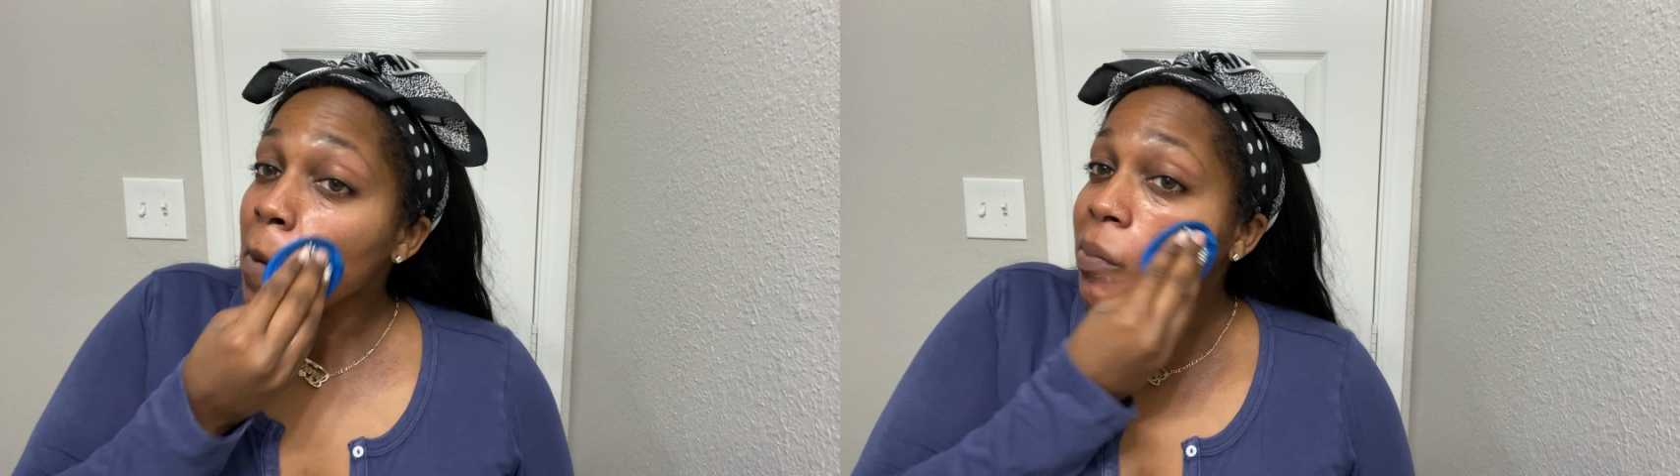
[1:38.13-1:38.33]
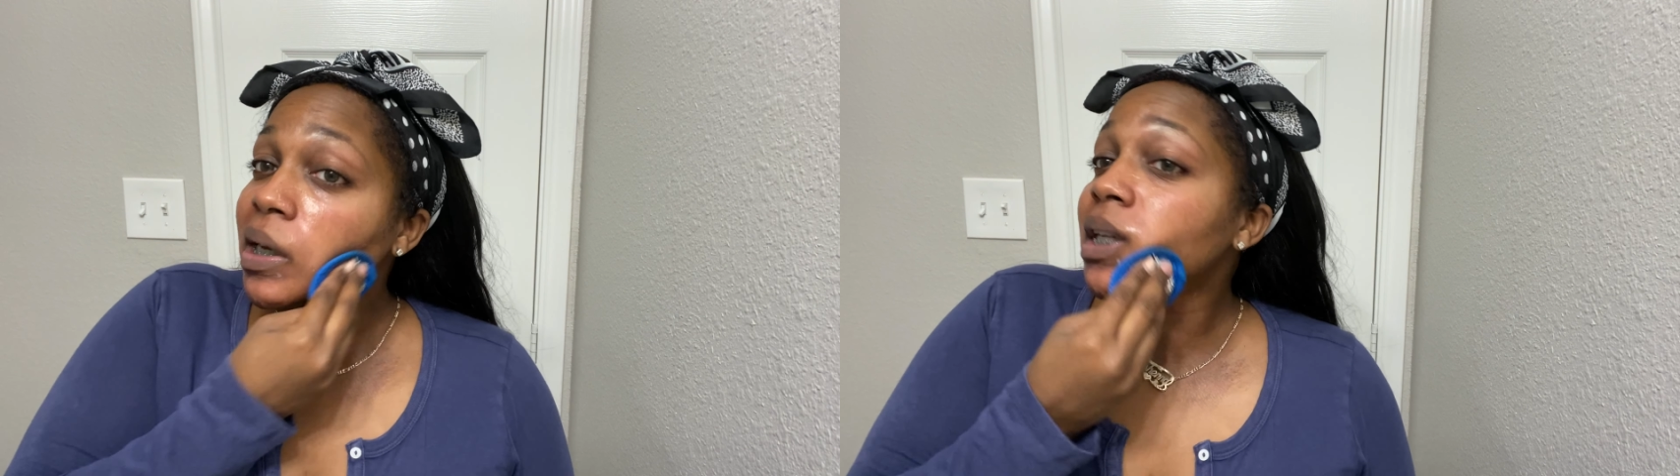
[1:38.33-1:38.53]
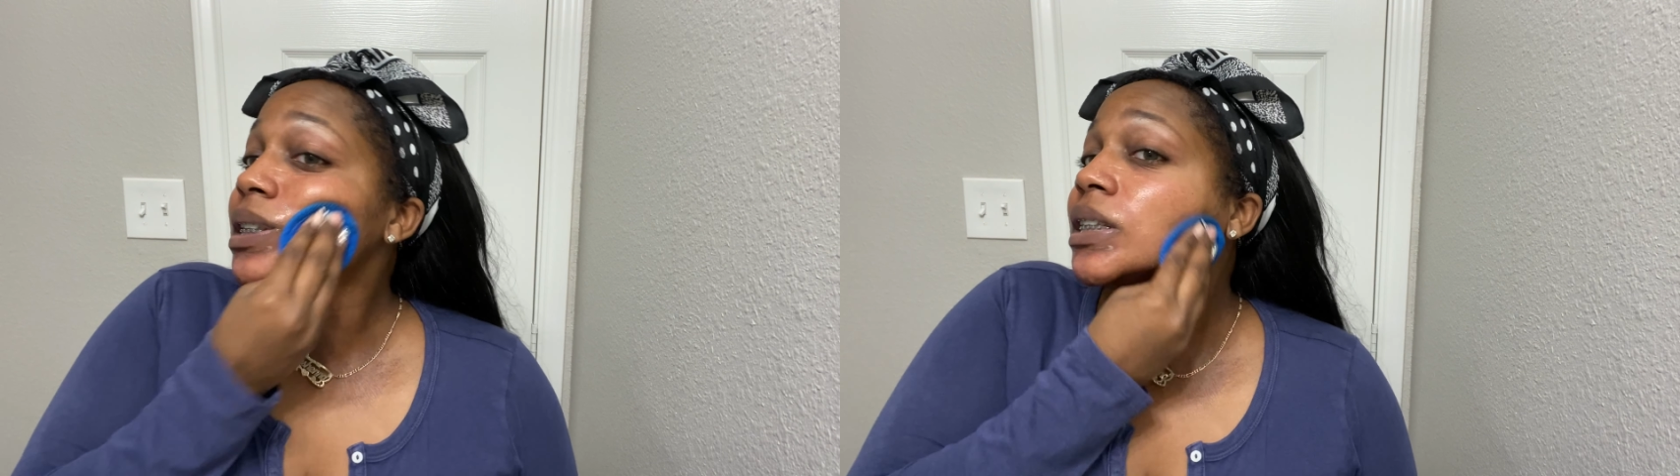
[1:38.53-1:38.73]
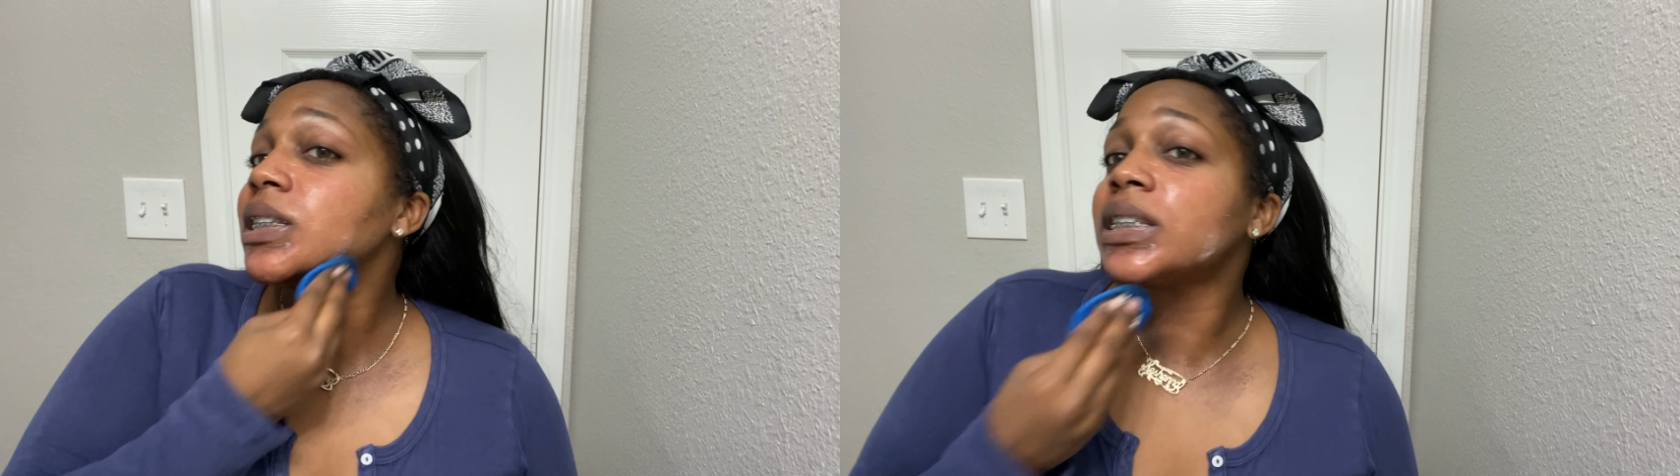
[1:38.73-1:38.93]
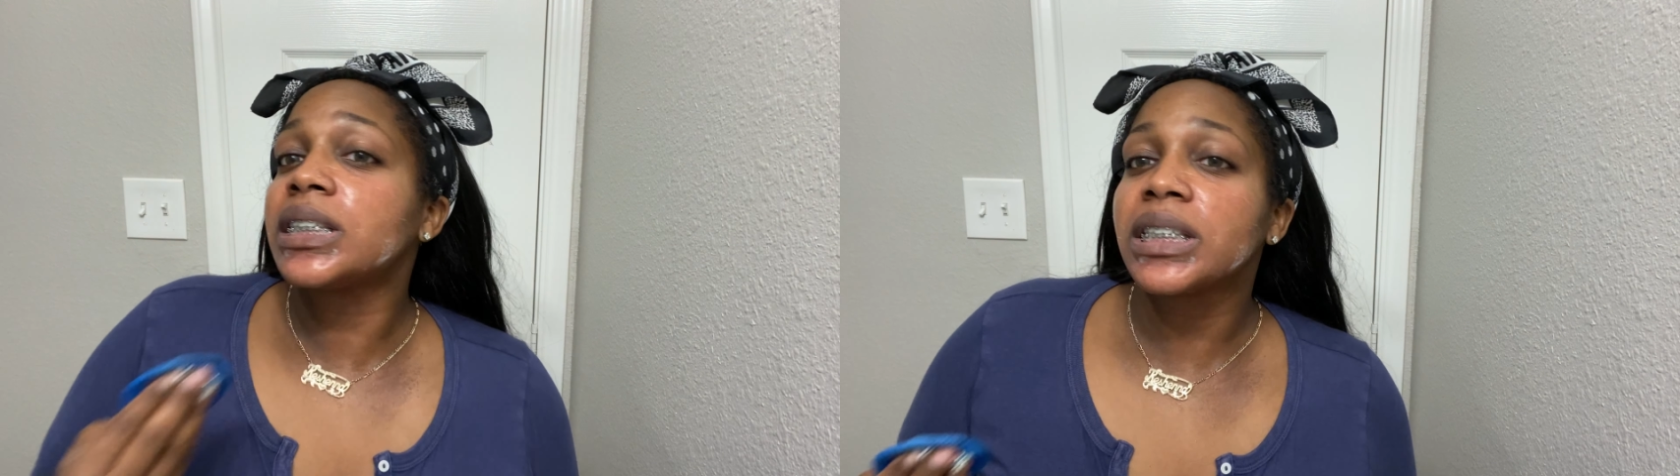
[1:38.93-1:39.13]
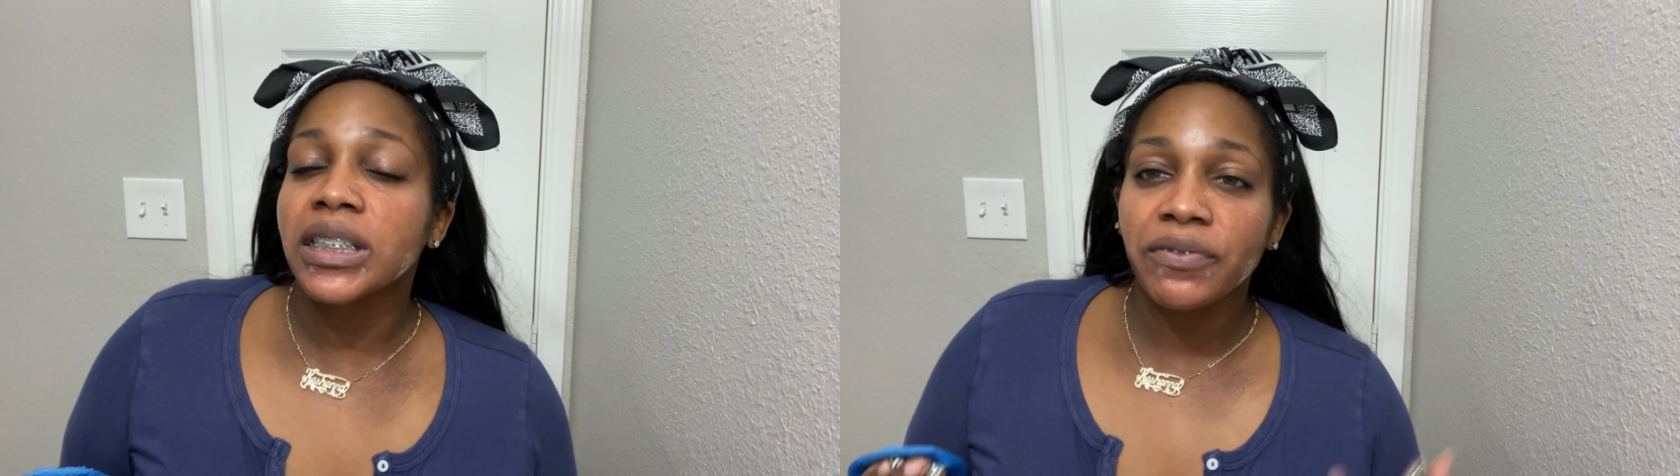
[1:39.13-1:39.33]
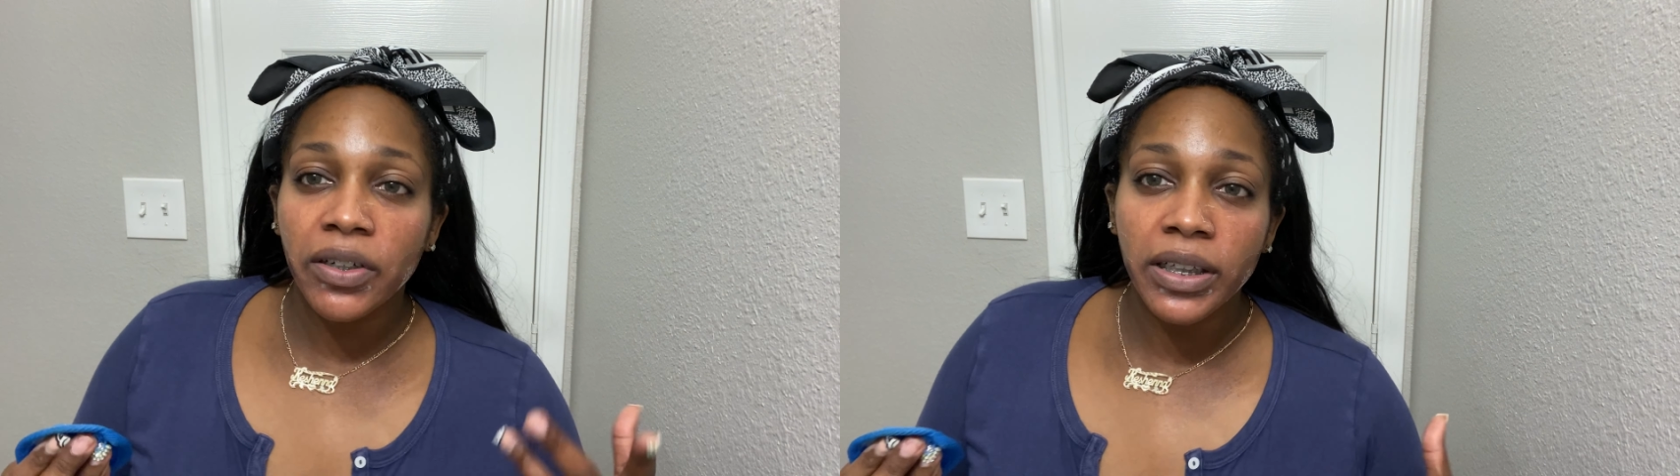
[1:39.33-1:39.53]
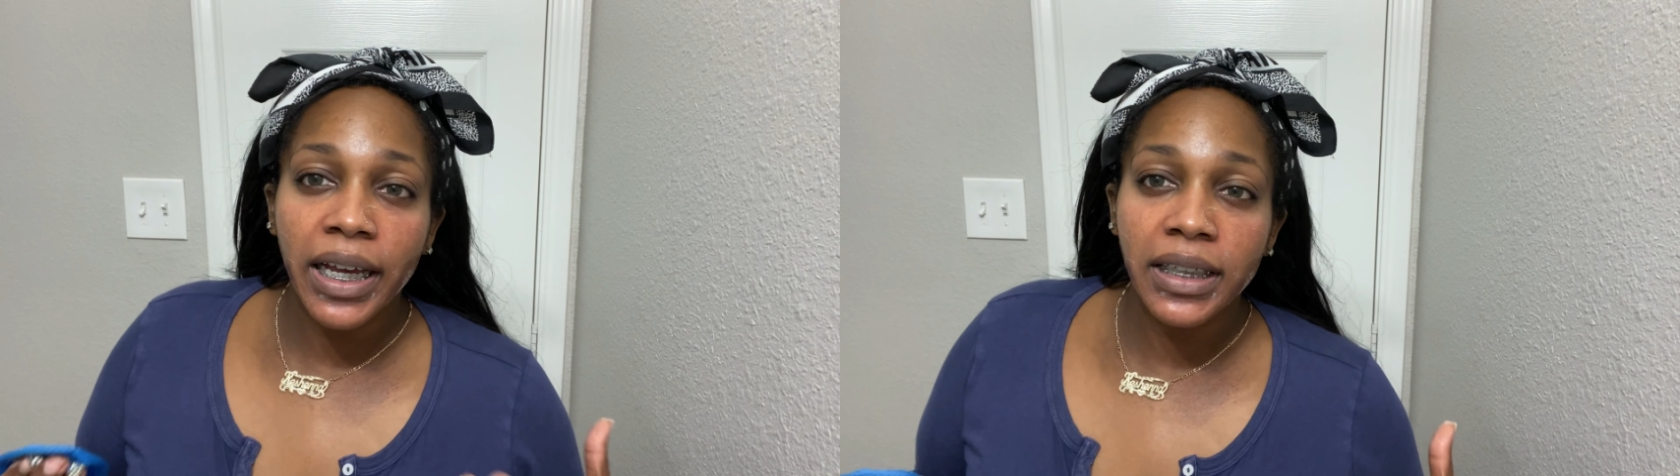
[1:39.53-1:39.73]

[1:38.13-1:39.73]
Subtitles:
because it's just exfoliating